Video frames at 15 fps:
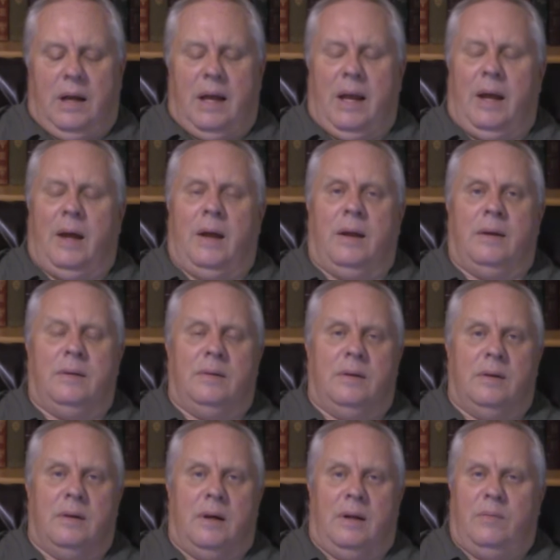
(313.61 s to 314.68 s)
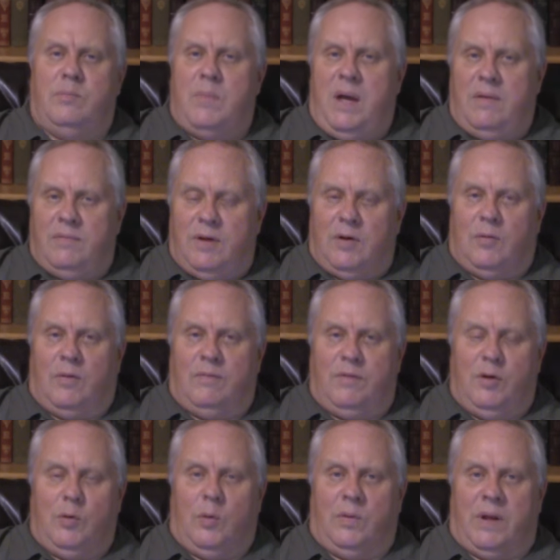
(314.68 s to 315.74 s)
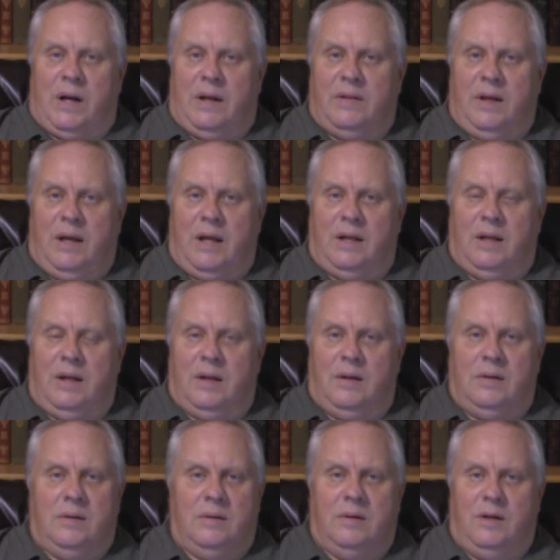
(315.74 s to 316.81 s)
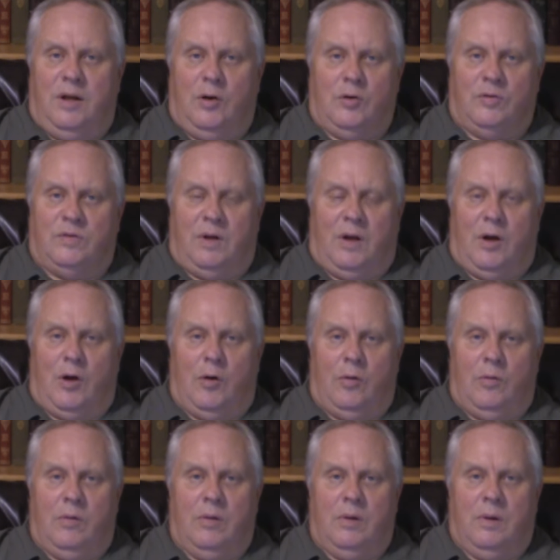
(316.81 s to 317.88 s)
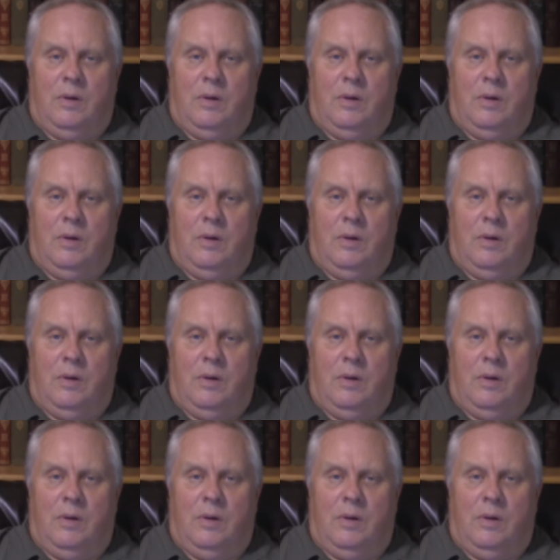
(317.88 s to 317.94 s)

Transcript: And I may have done a review on that. I think I did years ago.